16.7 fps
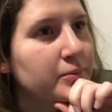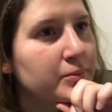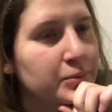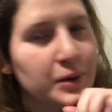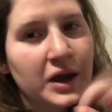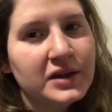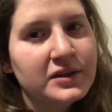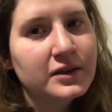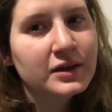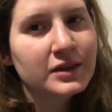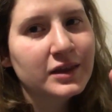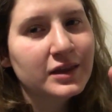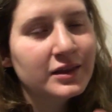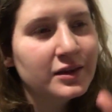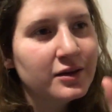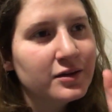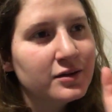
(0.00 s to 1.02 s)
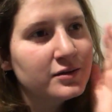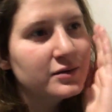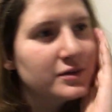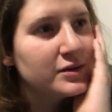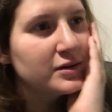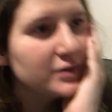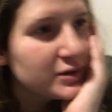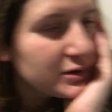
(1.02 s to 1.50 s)
Practically clear
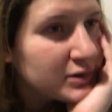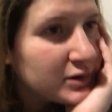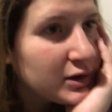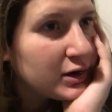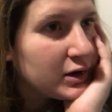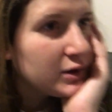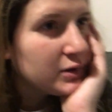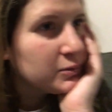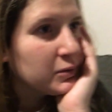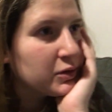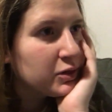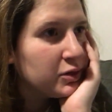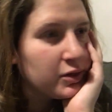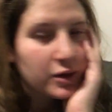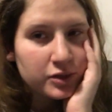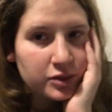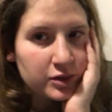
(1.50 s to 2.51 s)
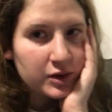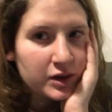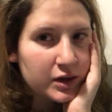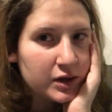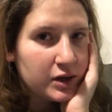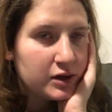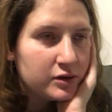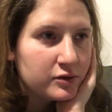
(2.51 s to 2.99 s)
with nothing
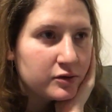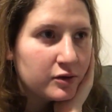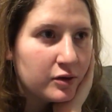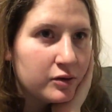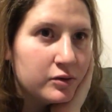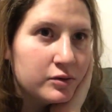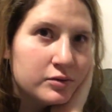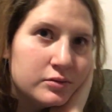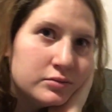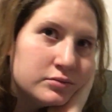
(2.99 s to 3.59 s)
in it, so